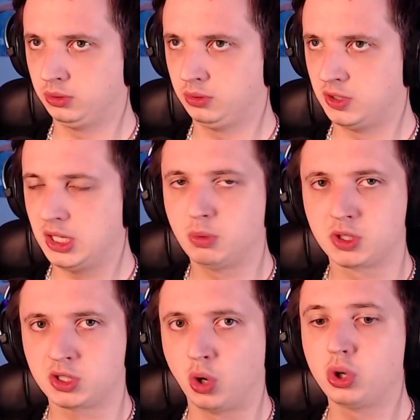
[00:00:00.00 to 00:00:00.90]
city was
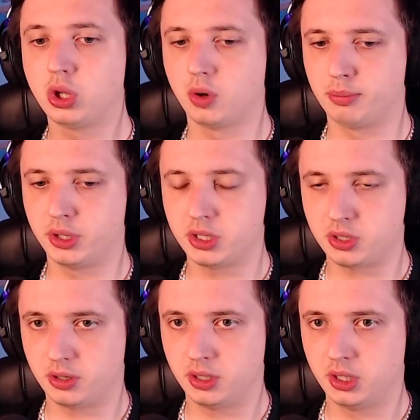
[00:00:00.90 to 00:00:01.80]
Tokyo, I'm pretty
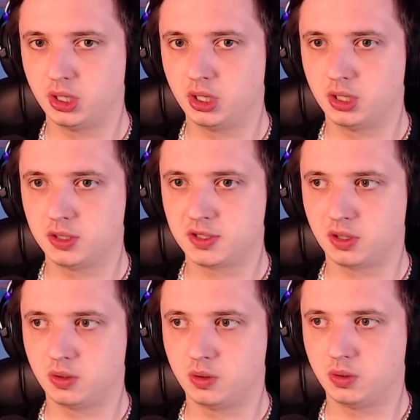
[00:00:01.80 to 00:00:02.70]
sure.
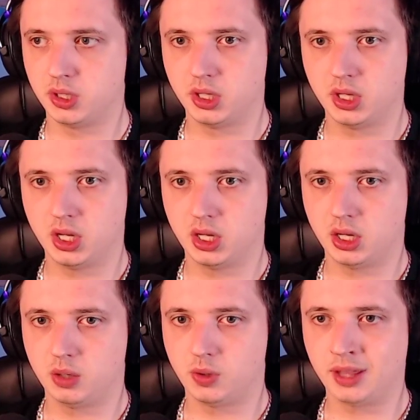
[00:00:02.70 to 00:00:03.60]
So
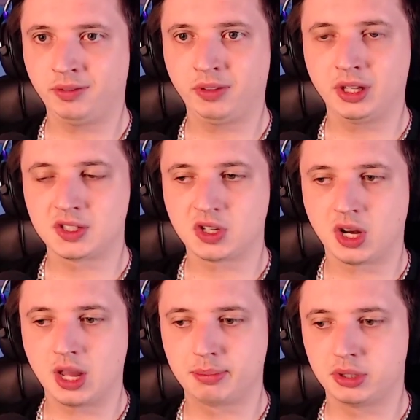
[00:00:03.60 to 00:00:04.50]
what I think is going to
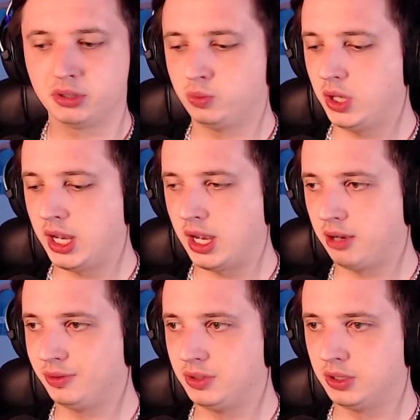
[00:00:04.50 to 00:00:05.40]
happen, we
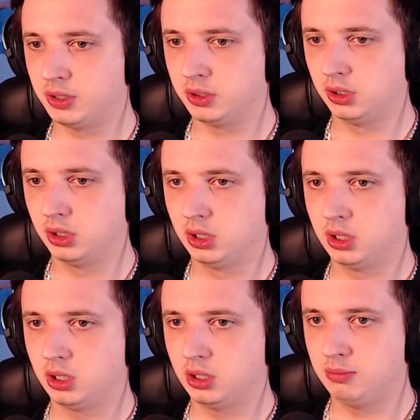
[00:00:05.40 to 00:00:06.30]
have the
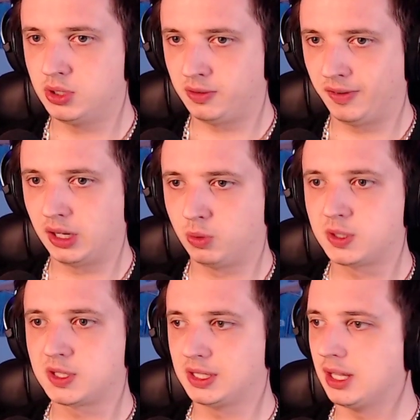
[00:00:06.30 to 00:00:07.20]
music video
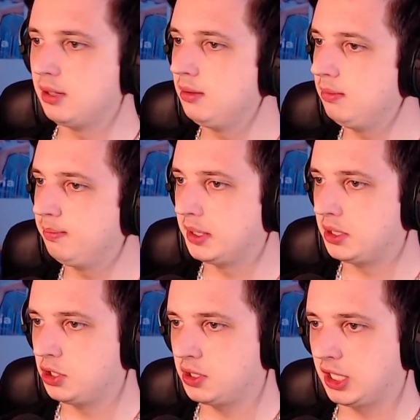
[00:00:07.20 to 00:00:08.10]
once again, but
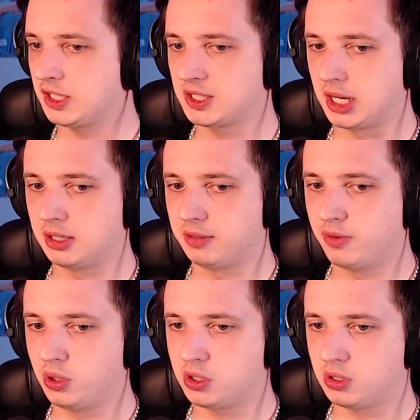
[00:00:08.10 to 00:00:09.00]
just extended
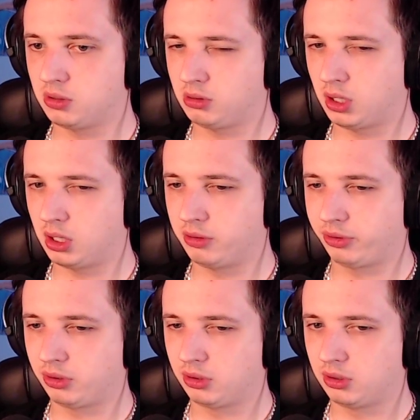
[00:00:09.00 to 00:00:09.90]
version, kind of.